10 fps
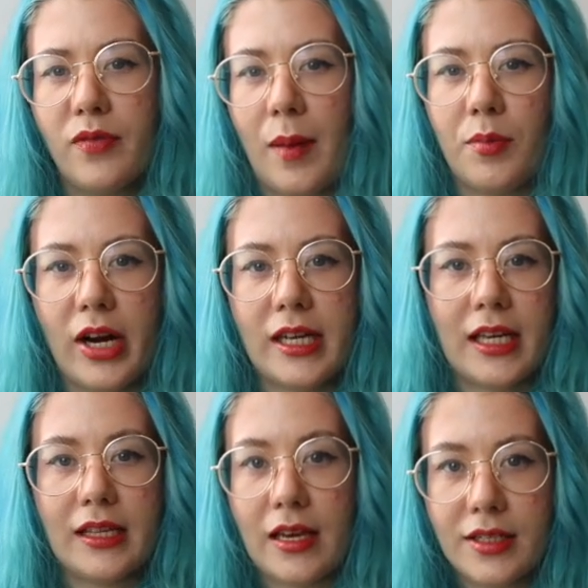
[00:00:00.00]
fabric
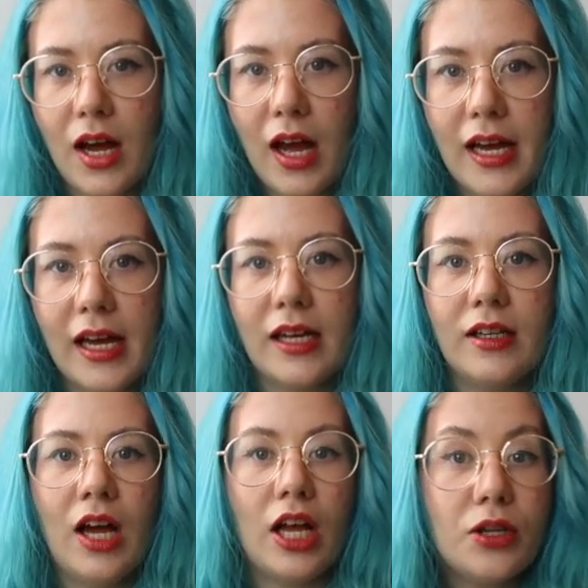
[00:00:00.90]
in the attire
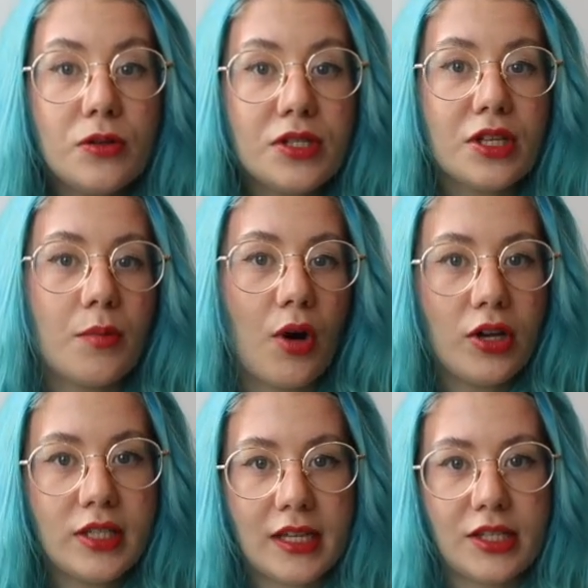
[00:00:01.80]
alludes to the
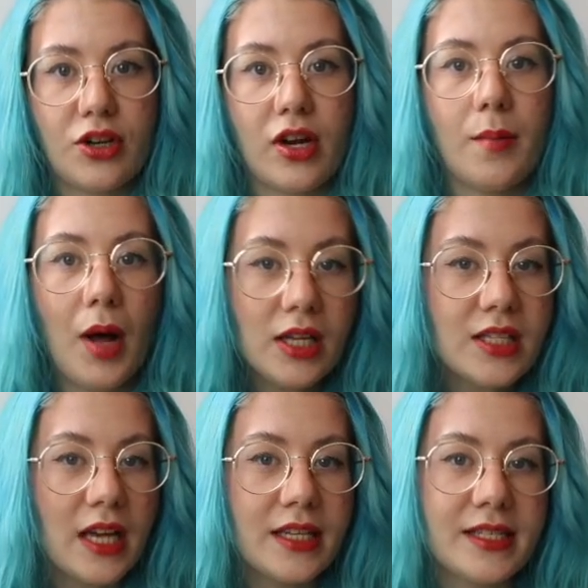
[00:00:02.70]
protest during
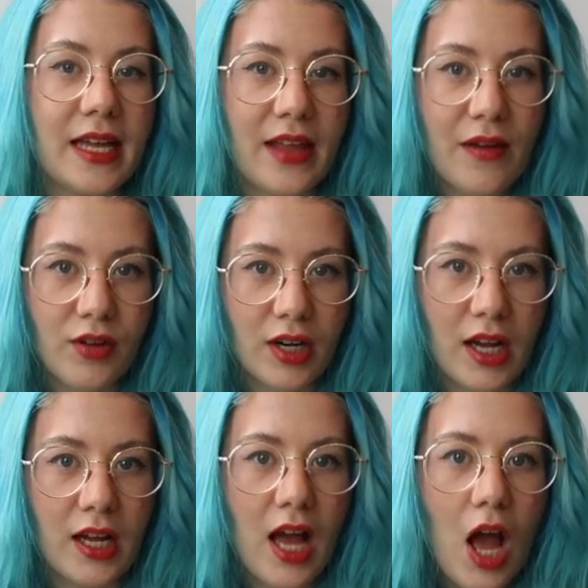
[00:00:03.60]
apartheid in South
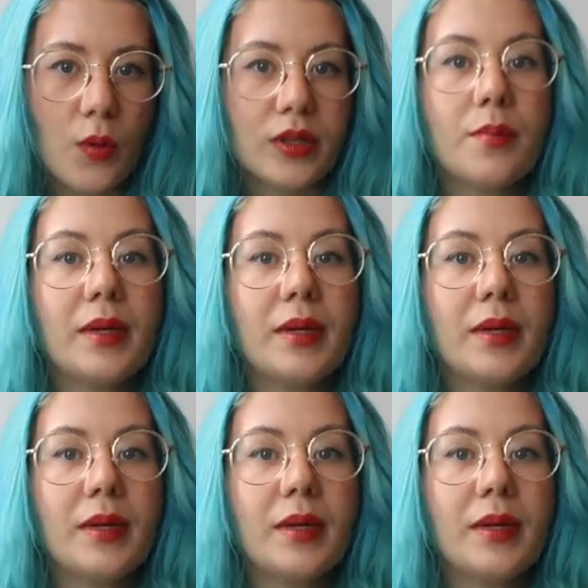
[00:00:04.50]
Africa, when the